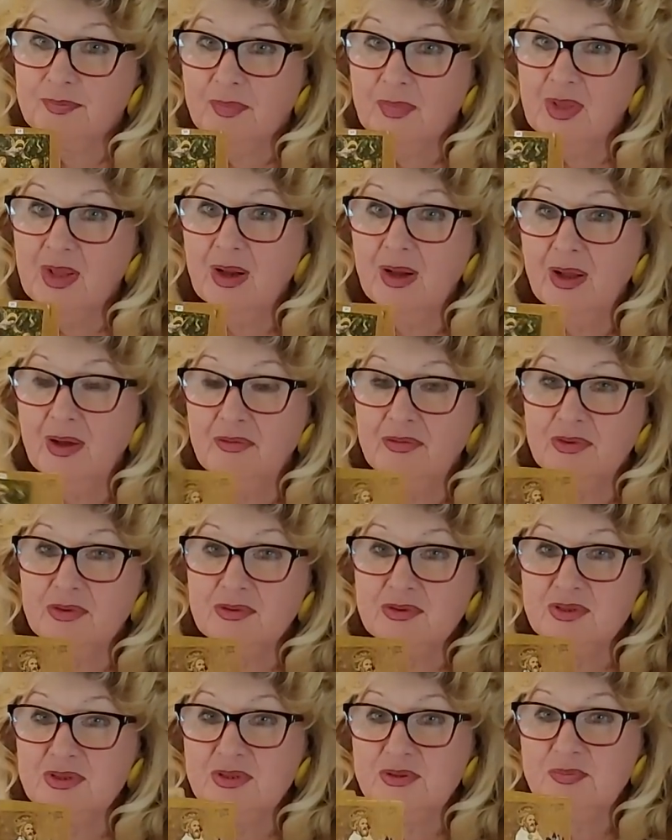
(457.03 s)
The
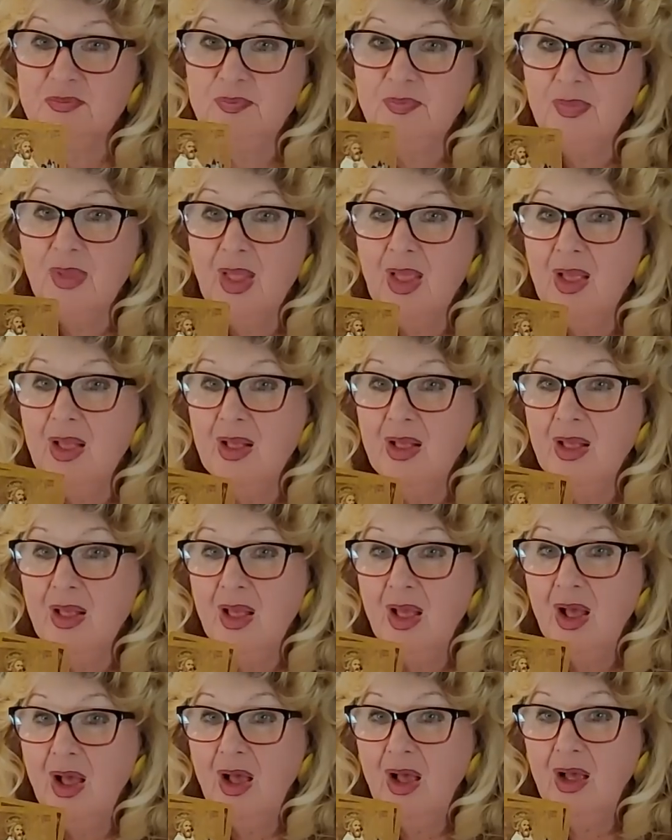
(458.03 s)
lovers.
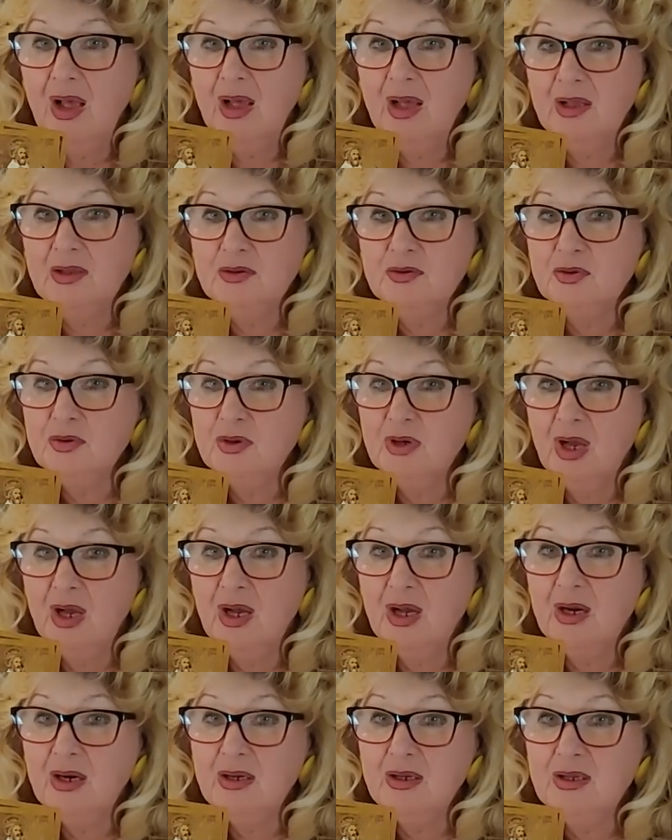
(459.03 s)
And to
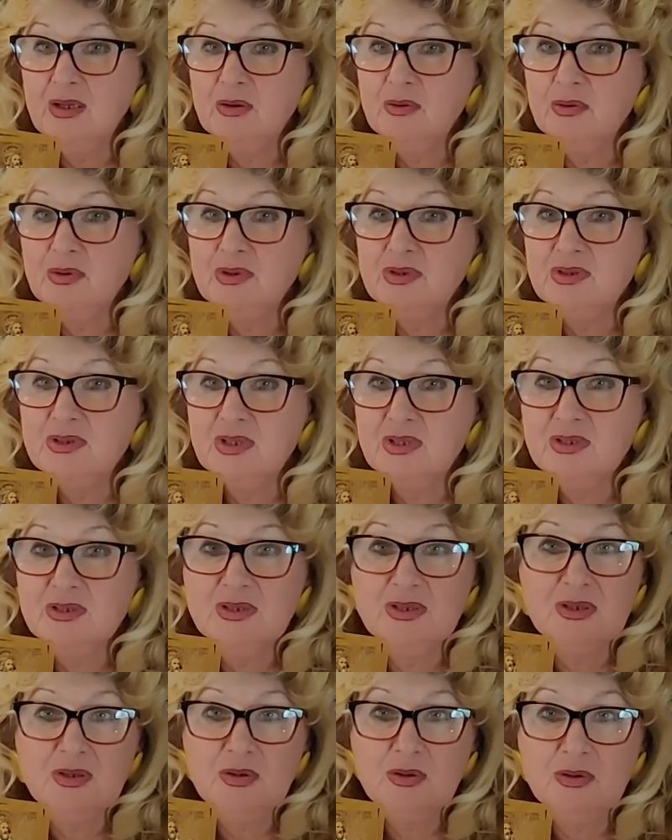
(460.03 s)
her, he was the
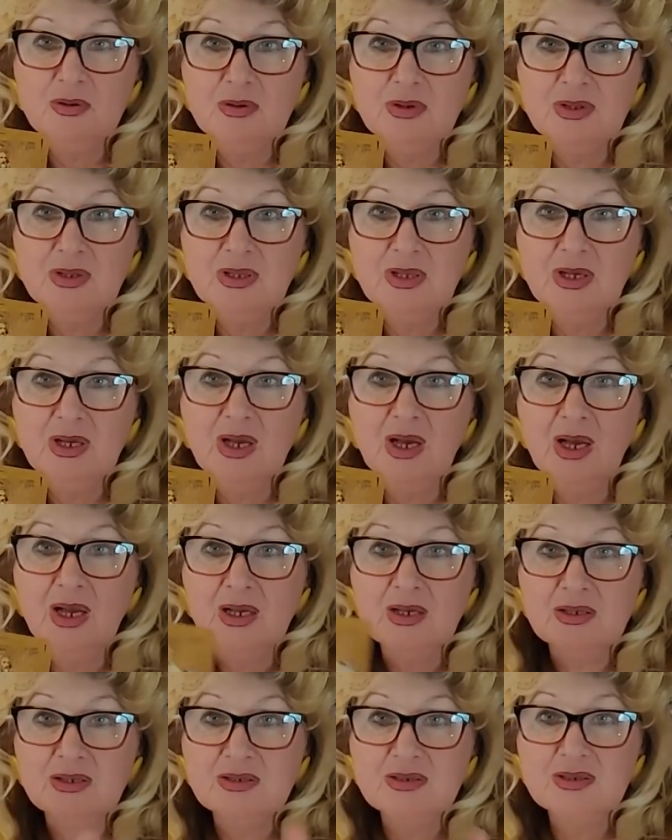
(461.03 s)
security
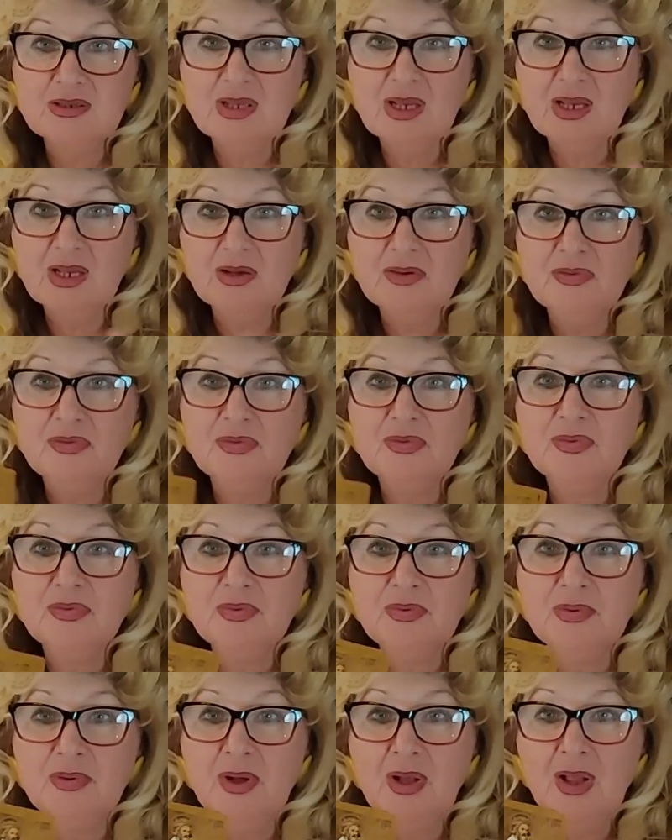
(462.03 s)
guy,
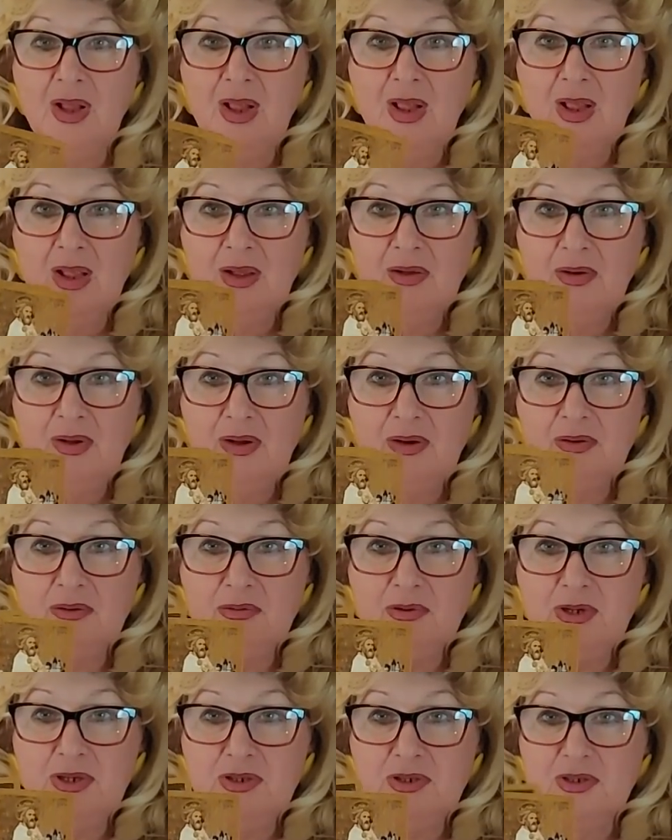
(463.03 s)
safe,
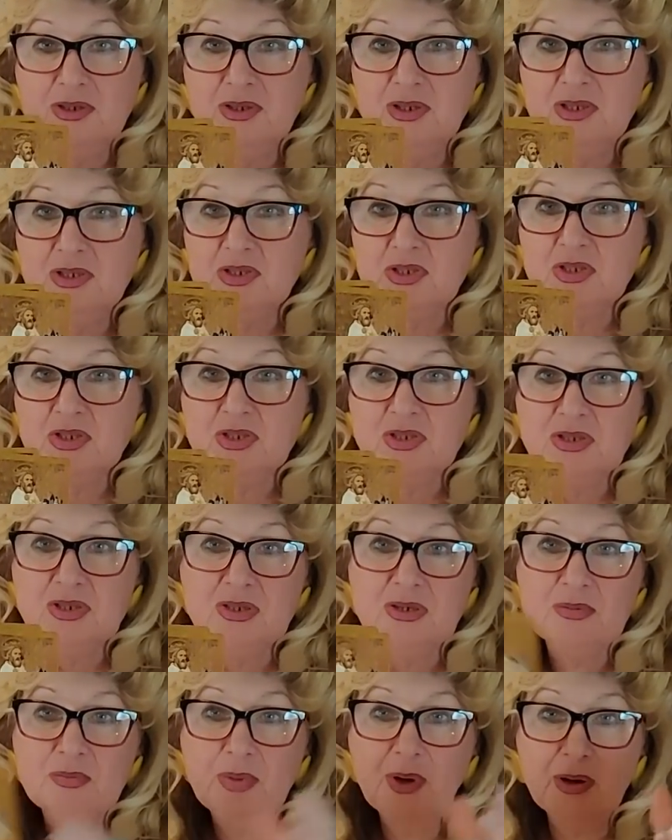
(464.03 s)

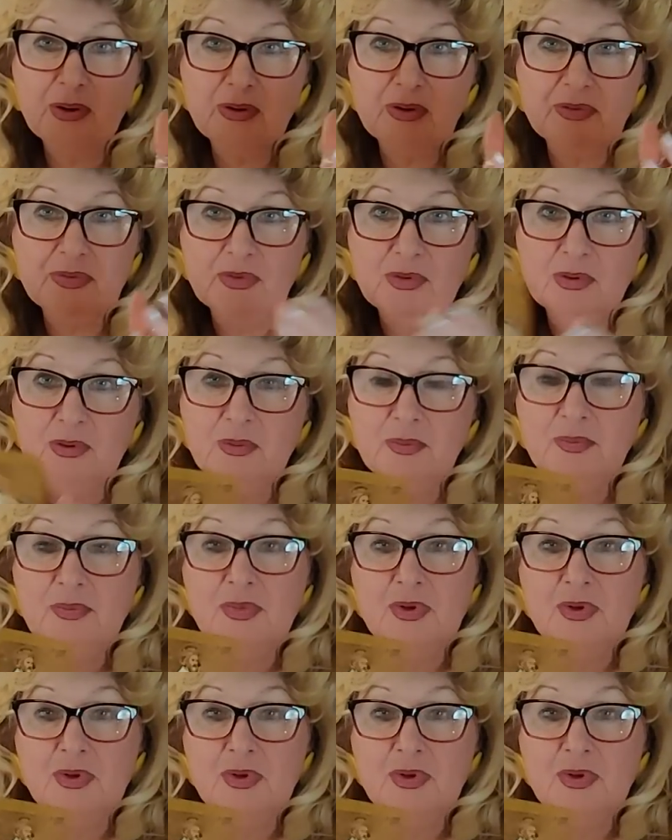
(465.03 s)
rich, powerful.